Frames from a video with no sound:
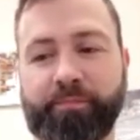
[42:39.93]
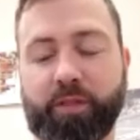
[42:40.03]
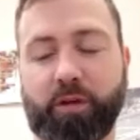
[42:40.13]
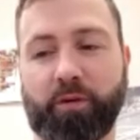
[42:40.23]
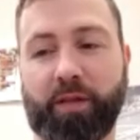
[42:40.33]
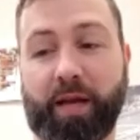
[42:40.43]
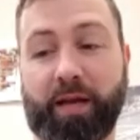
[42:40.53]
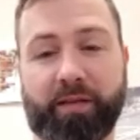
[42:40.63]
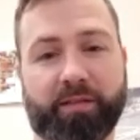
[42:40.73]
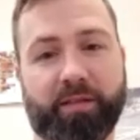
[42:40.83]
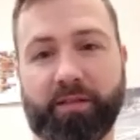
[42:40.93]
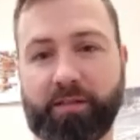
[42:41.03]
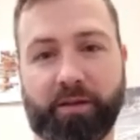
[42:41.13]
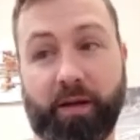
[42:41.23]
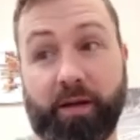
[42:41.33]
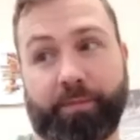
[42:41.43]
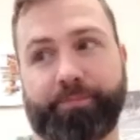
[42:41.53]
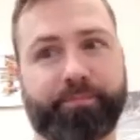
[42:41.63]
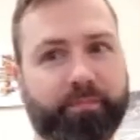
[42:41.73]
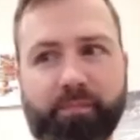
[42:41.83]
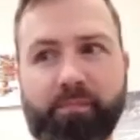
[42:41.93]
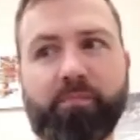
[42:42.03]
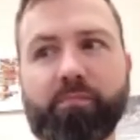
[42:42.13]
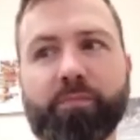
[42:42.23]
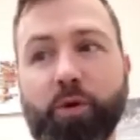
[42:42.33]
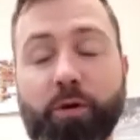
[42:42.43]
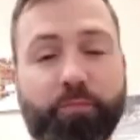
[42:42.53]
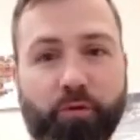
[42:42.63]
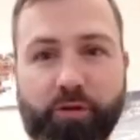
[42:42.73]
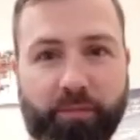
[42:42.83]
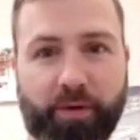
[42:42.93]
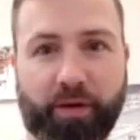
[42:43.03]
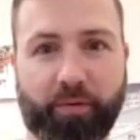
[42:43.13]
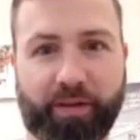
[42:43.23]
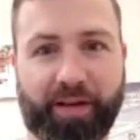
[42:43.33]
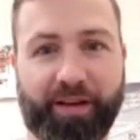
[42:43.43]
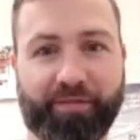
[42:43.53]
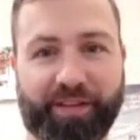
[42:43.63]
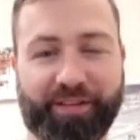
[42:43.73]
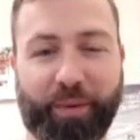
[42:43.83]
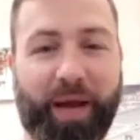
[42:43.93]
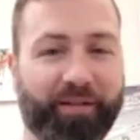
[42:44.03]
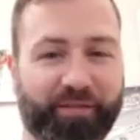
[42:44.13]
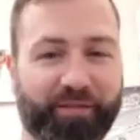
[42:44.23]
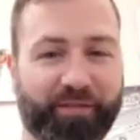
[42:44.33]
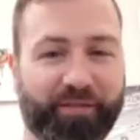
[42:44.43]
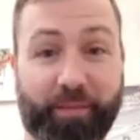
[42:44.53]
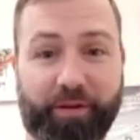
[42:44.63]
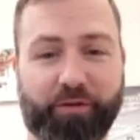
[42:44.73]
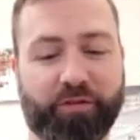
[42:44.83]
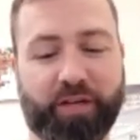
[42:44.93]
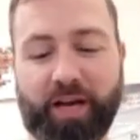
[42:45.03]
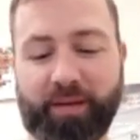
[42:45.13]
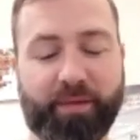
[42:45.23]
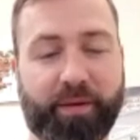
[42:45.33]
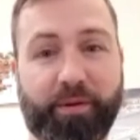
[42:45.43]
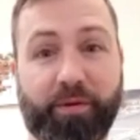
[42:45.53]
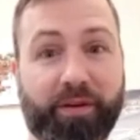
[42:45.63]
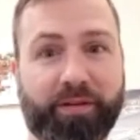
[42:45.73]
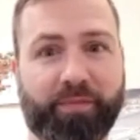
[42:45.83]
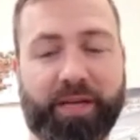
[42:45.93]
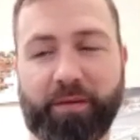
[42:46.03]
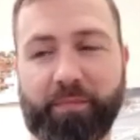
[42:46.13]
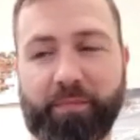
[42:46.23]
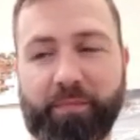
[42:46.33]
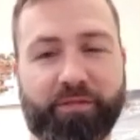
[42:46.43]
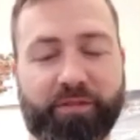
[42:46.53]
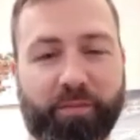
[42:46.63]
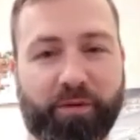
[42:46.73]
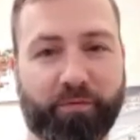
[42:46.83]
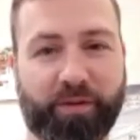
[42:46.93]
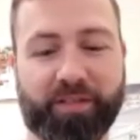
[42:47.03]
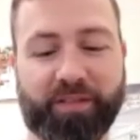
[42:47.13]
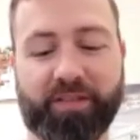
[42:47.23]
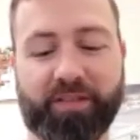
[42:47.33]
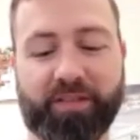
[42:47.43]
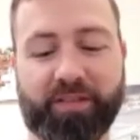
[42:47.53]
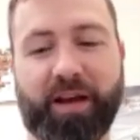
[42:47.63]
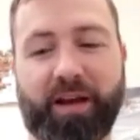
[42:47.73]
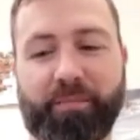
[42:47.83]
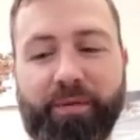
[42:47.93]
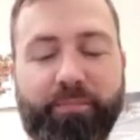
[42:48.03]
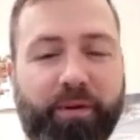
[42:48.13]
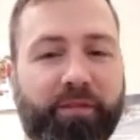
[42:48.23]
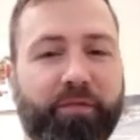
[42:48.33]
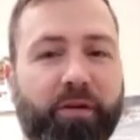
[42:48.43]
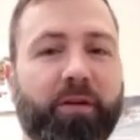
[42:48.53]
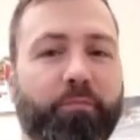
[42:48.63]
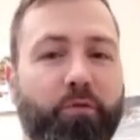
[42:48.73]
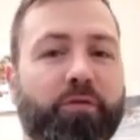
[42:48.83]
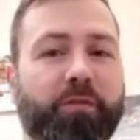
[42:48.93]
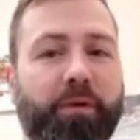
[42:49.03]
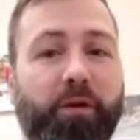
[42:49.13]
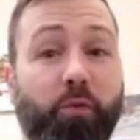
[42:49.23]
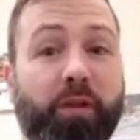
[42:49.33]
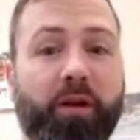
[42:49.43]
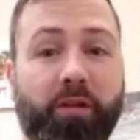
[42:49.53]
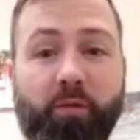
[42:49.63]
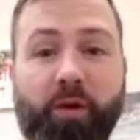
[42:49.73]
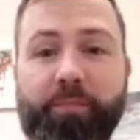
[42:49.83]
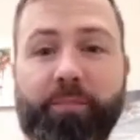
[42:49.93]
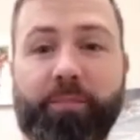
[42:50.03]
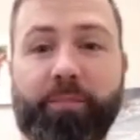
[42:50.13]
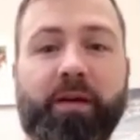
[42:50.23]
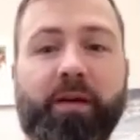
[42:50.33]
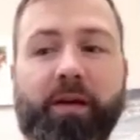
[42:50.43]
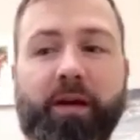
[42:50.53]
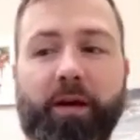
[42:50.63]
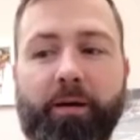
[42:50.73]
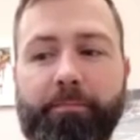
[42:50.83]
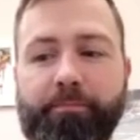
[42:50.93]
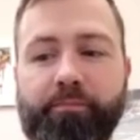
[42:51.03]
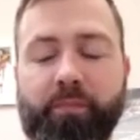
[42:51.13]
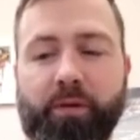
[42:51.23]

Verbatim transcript: so in that instance, don't approach somebody with a knife unless you have to. Maybe it's your job. Maybe you need to take them down for some other reason. Um, but but if you're going to approach somebody with another weapon, um,